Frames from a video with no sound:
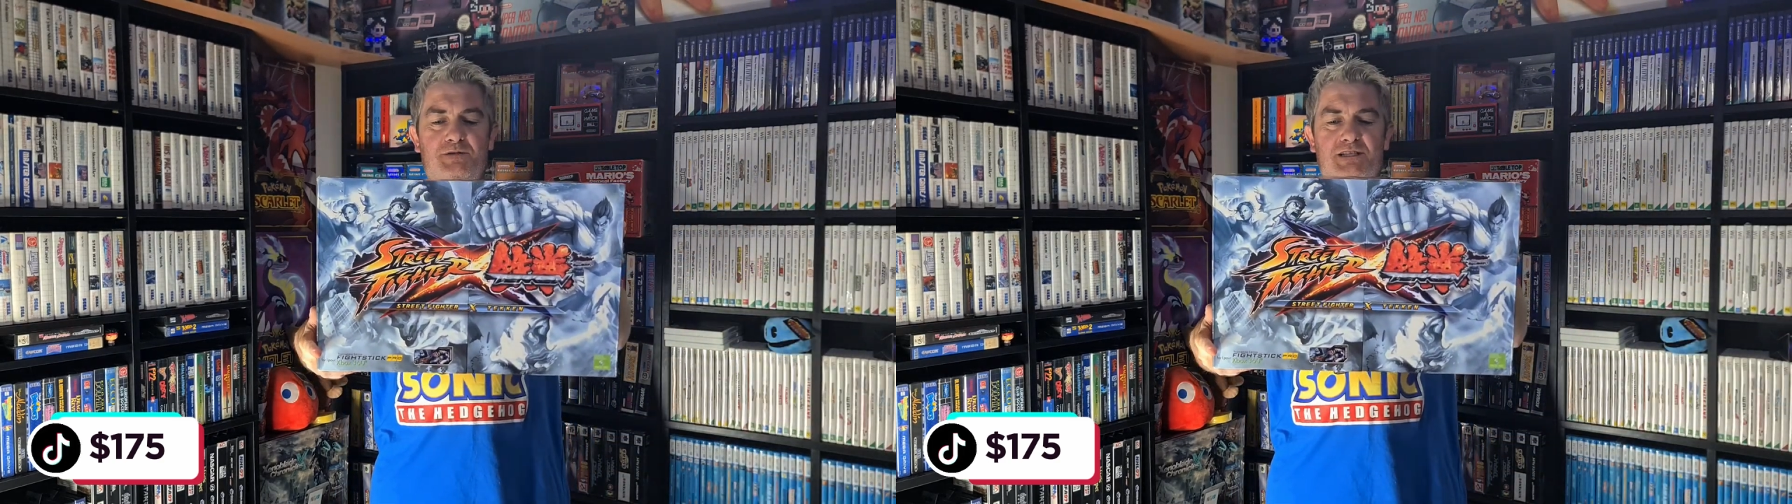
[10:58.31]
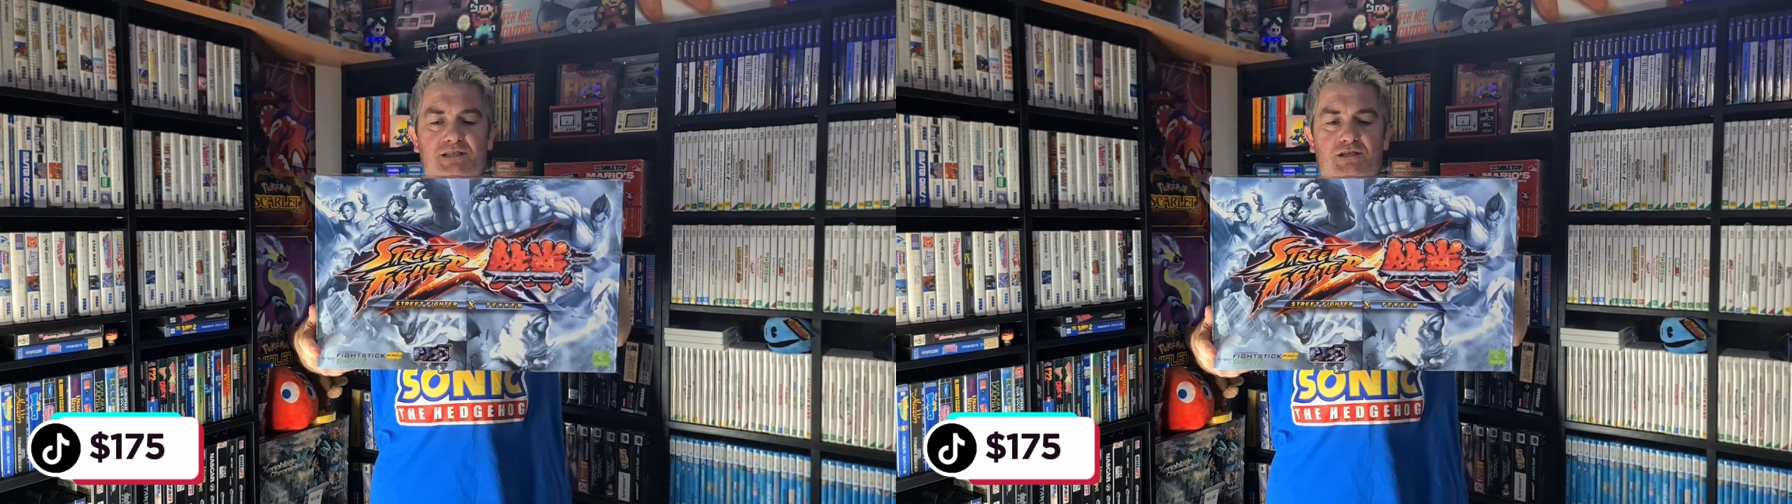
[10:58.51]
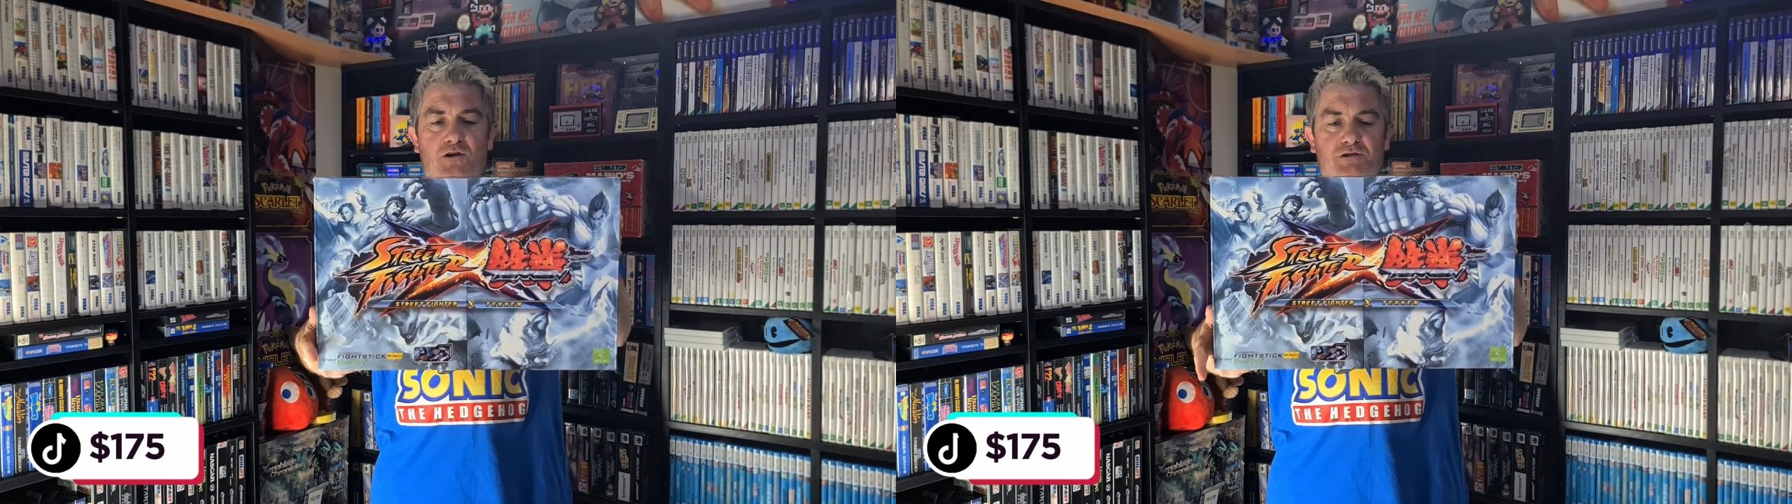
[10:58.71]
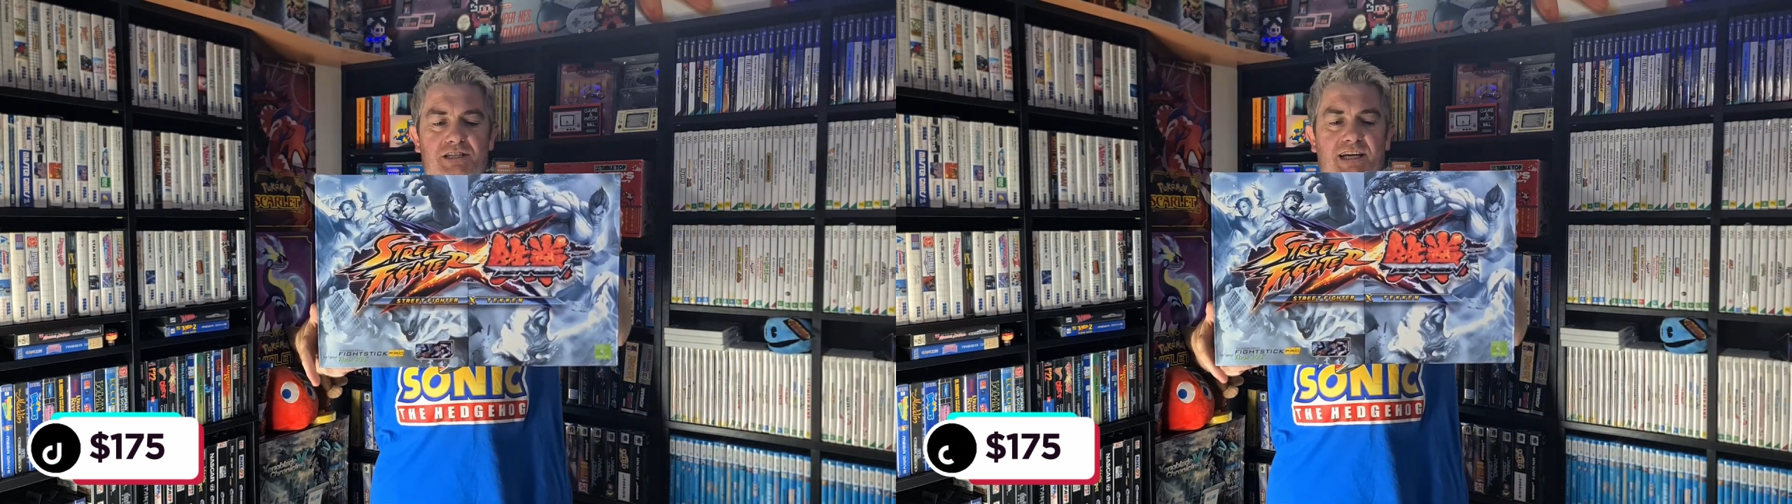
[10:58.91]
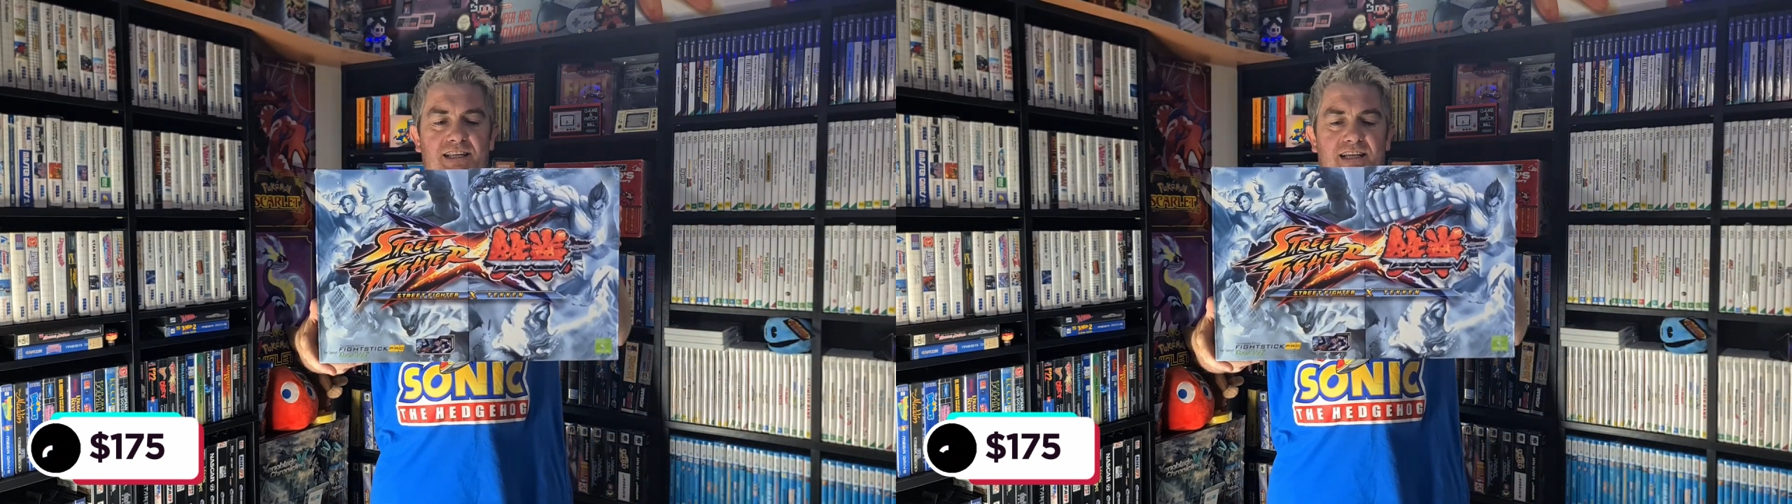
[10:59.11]
stoked
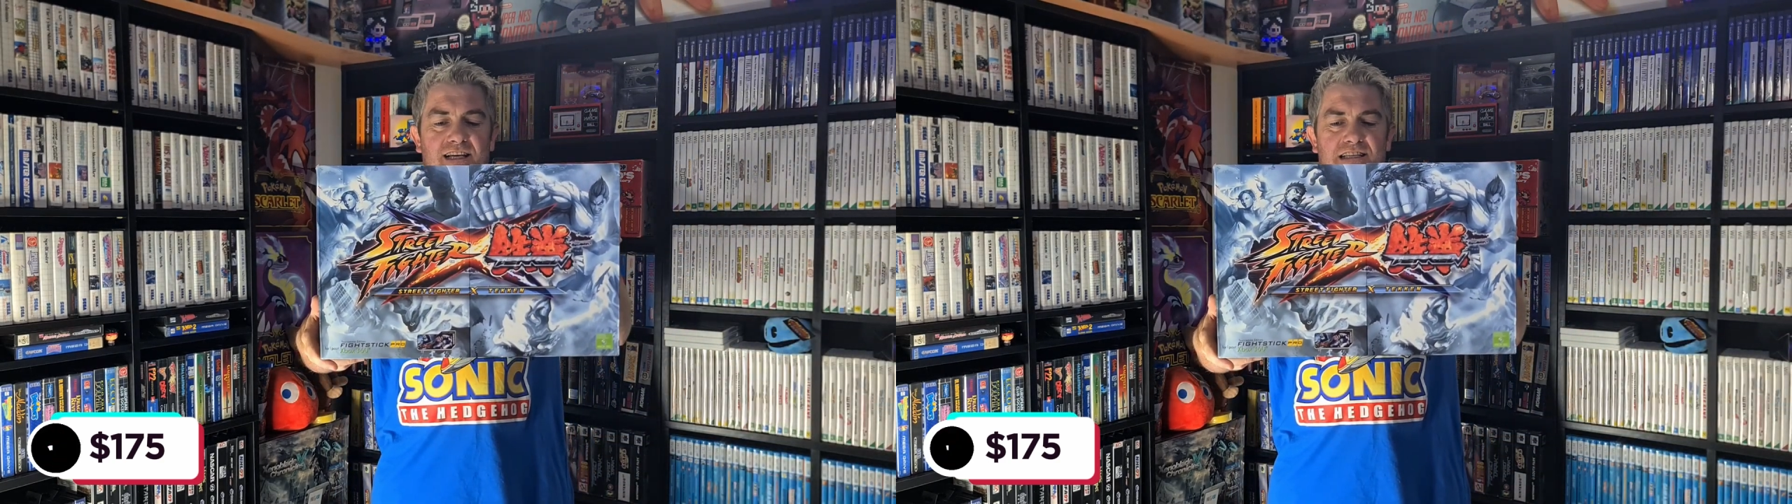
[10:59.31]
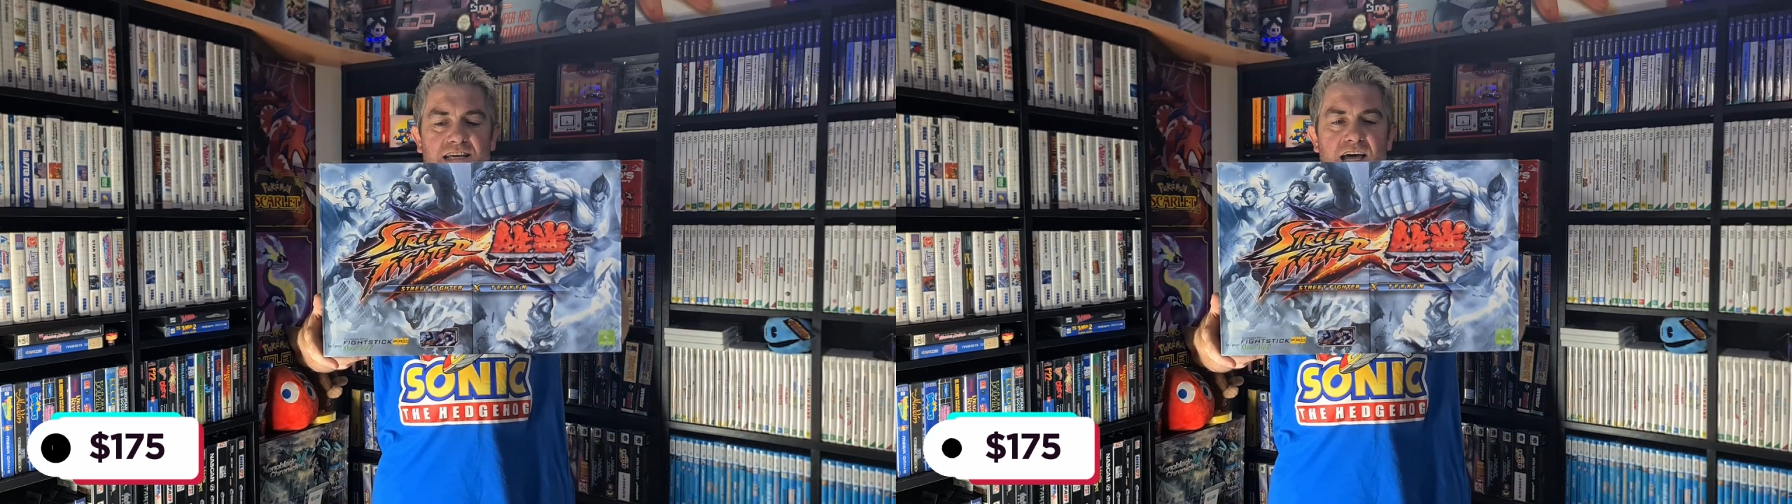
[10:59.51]
to get this.